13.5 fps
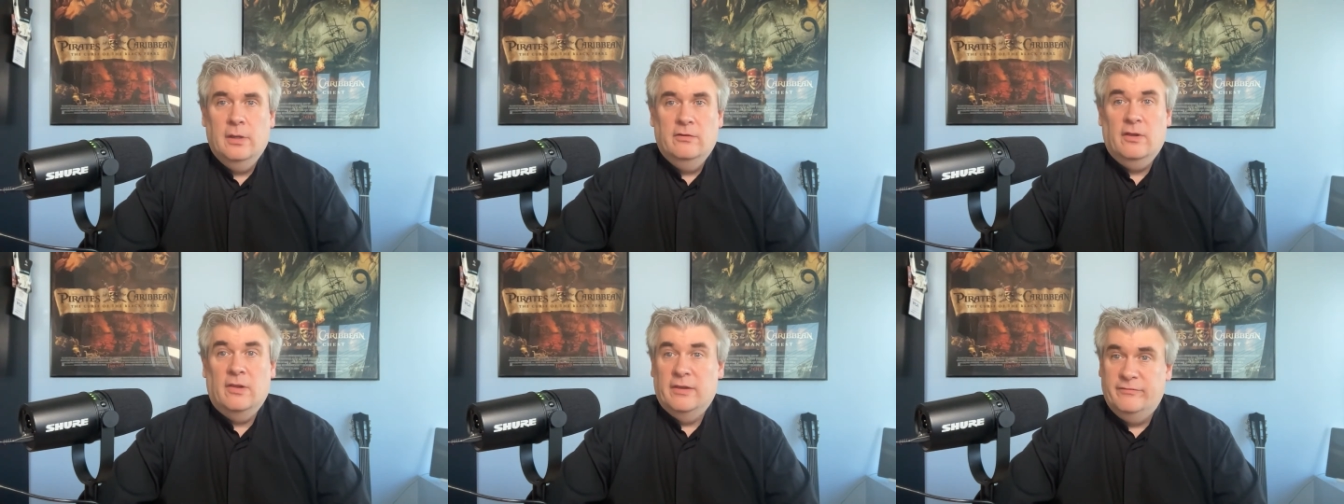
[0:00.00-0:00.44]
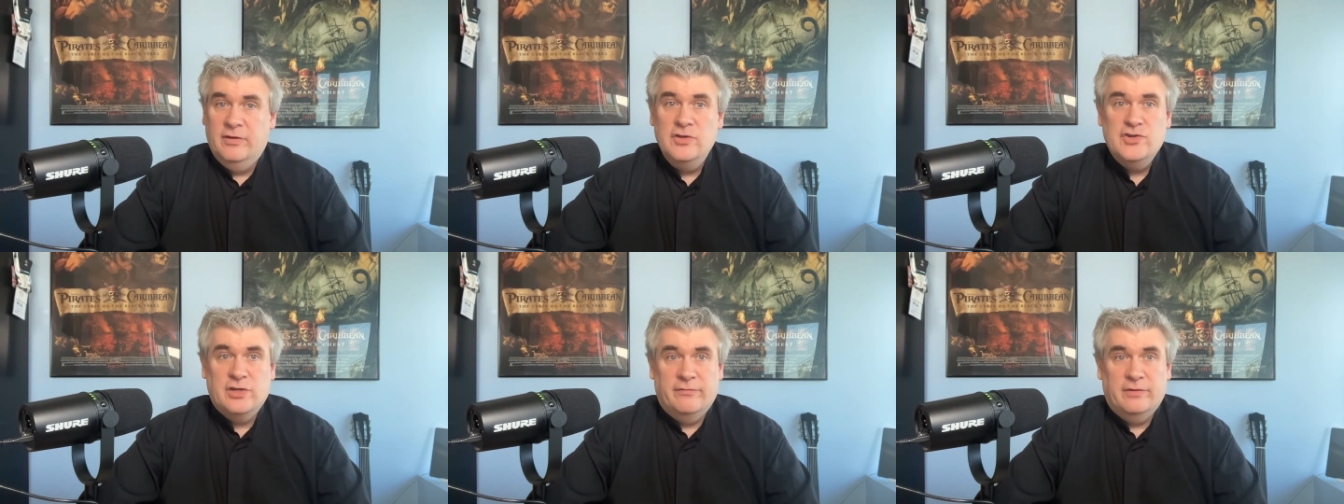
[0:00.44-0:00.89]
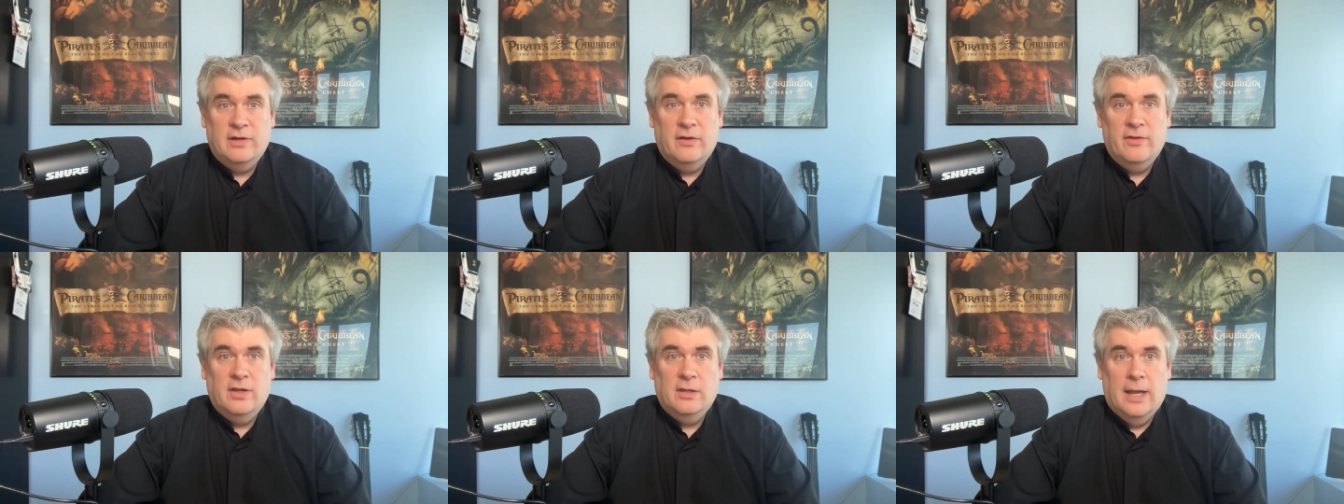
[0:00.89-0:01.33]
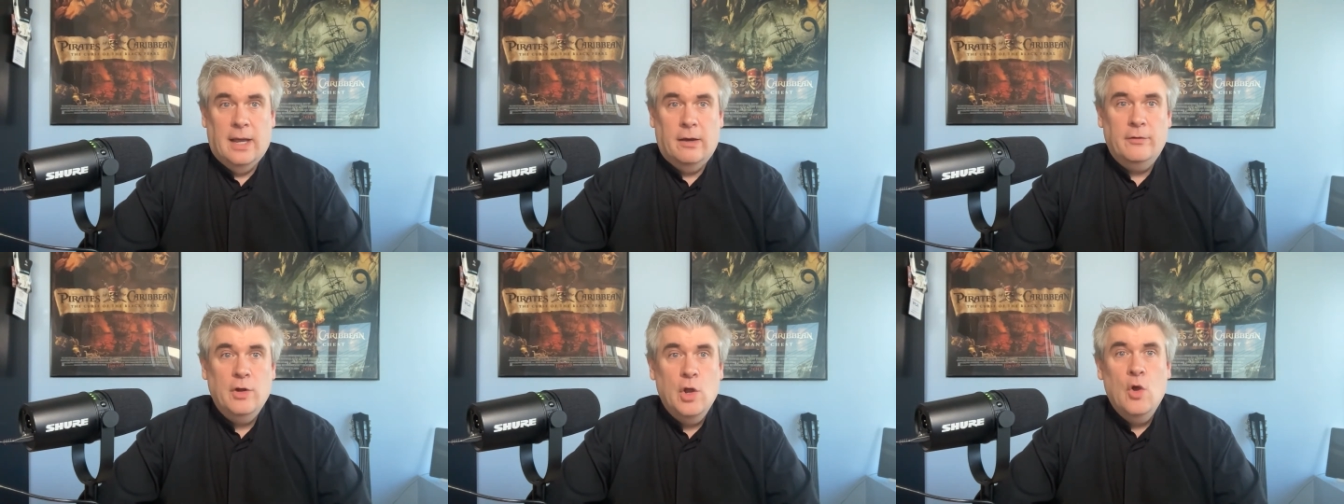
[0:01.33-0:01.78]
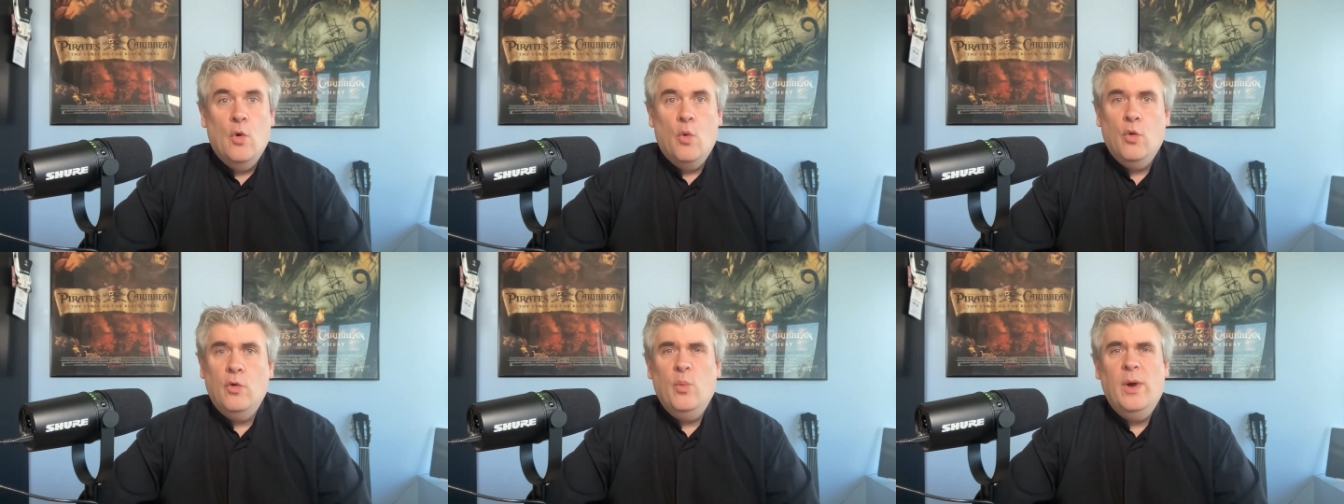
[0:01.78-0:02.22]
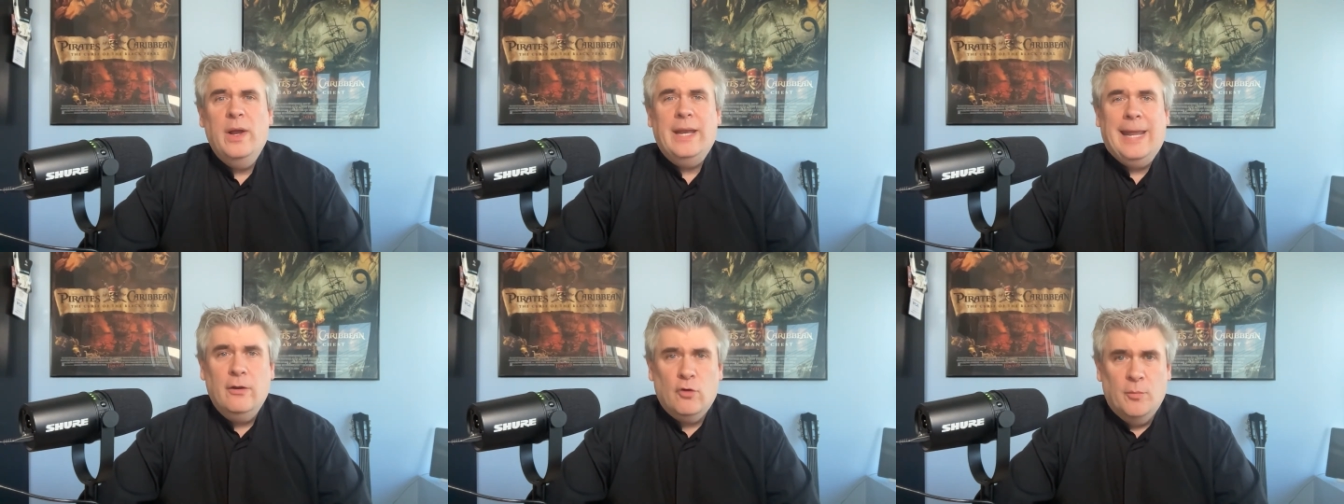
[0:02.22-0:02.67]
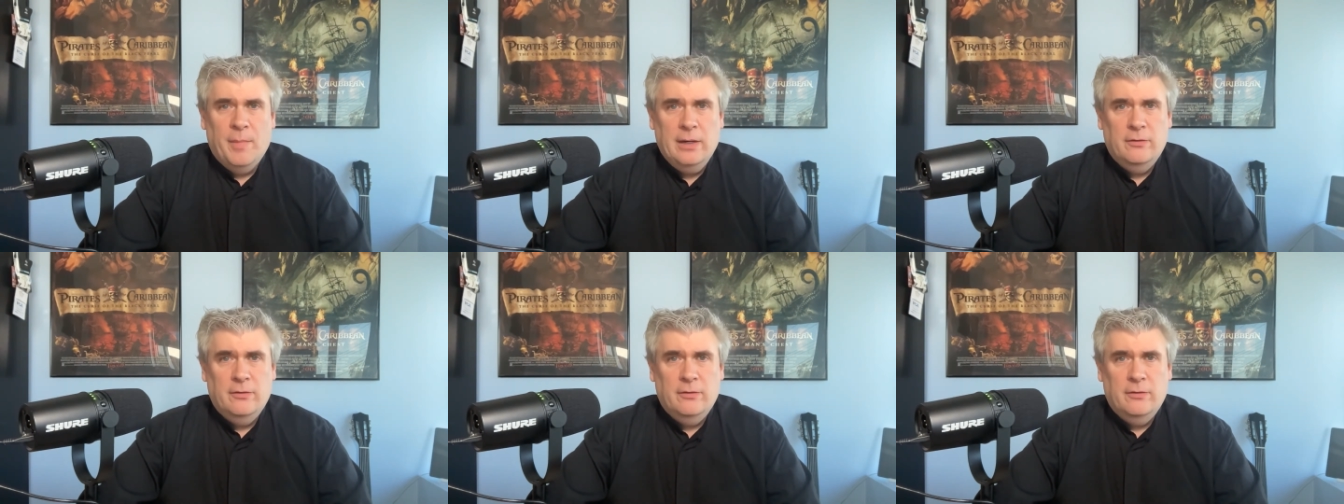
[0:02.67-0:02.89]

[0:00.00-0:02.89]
to lift and shift into the cloud or what incremental